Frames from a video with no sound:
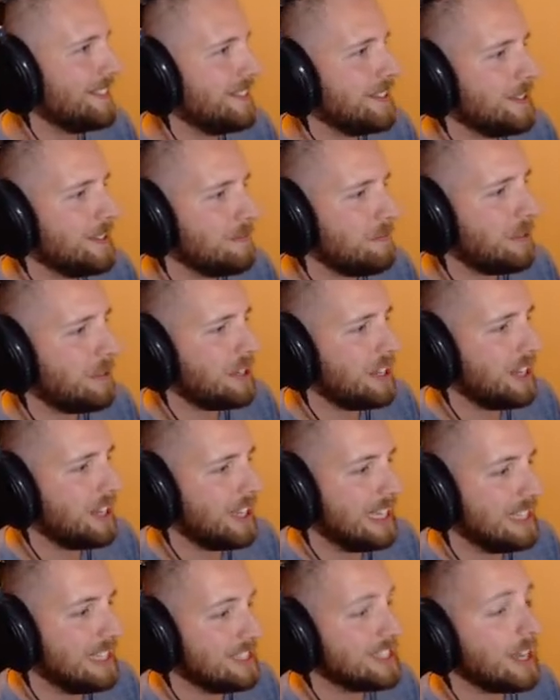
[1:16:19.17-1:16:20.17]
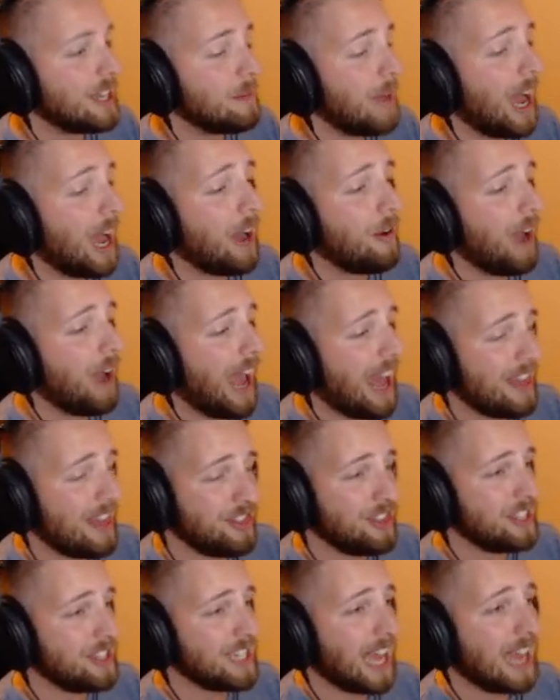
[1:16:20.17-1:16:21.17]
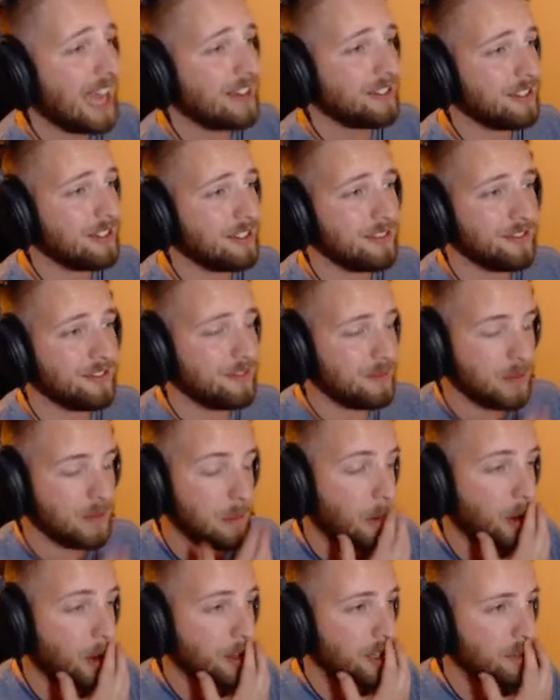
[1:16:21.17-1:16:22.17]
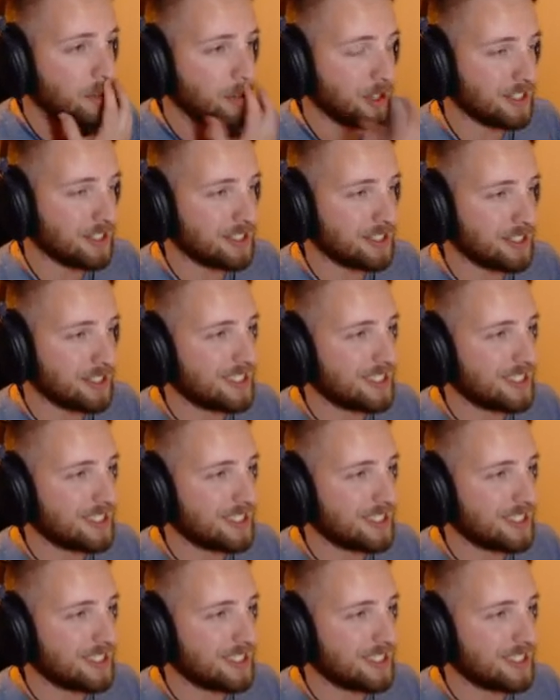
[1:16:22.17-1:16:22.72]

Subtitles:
but it somehow had the title of the Mario Brothers.